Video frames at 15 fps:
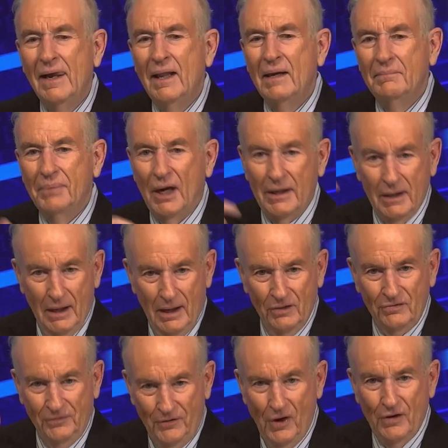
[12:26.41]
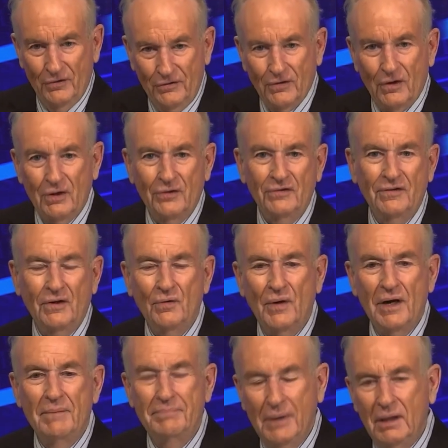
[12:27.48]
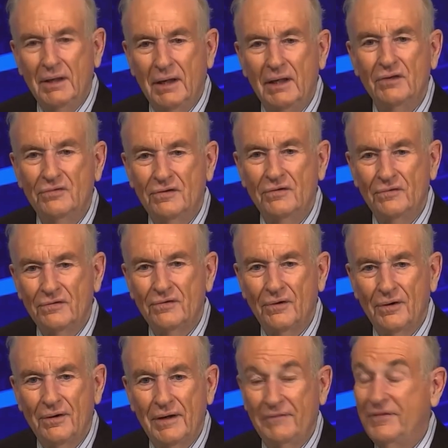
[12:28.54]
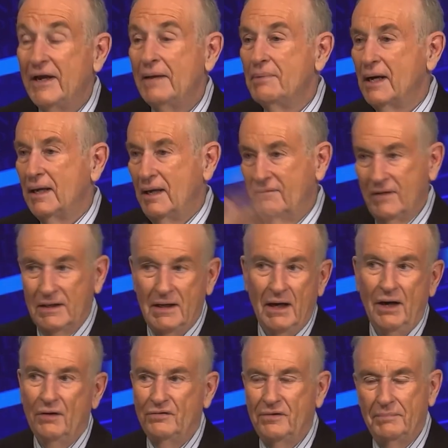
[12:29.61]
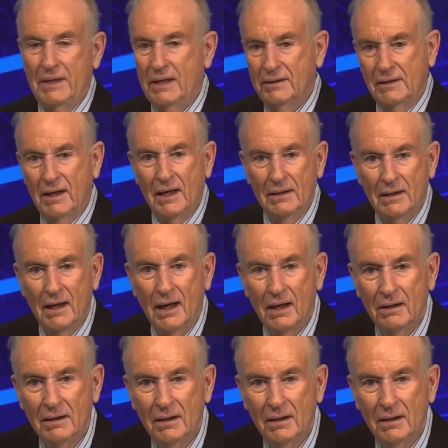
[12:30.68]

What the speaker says: But as far as journalistic credibility is concerned, if anybody even cares about that now,